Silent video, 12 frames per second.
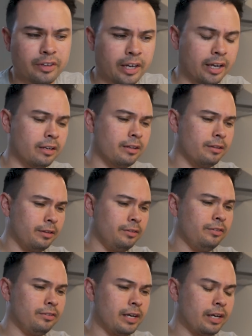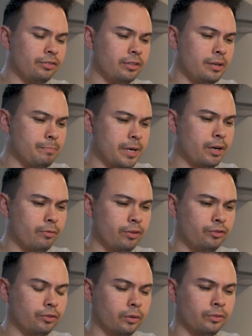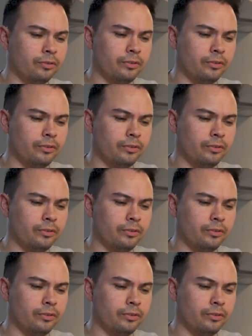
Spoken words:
And this is actually better results